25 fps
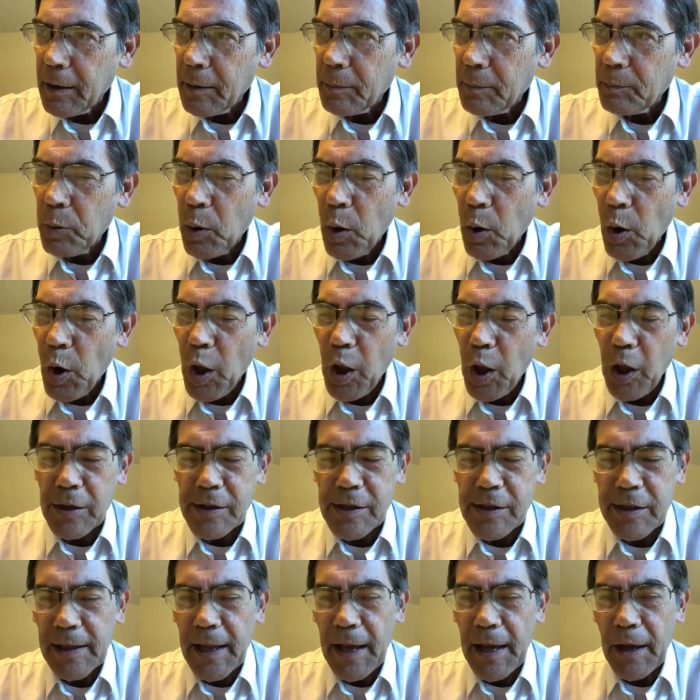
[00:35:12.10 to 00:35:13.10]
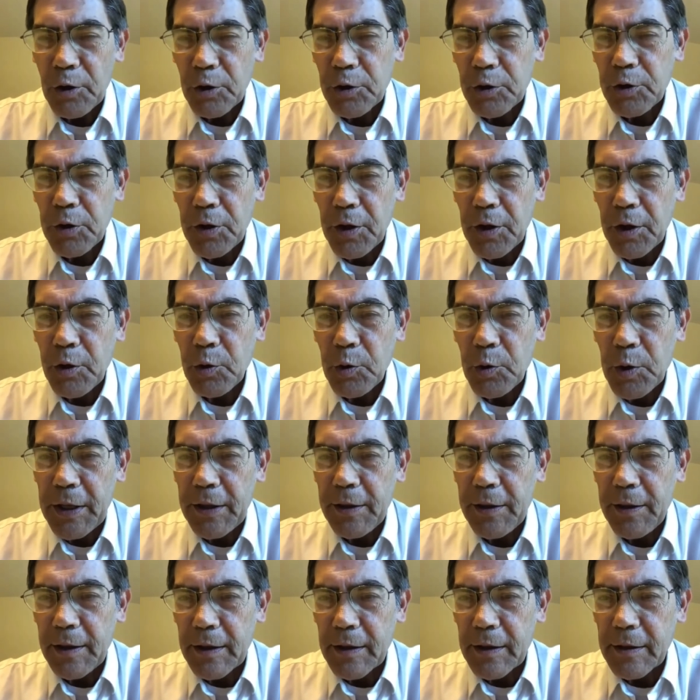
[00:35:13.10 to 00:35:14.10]
Paul's letter to the
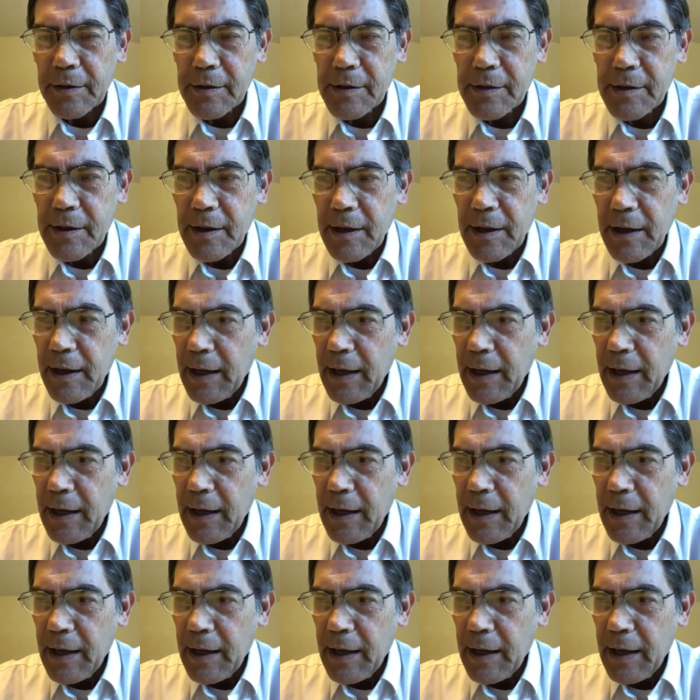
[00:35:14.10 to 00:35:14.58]
Corinthians.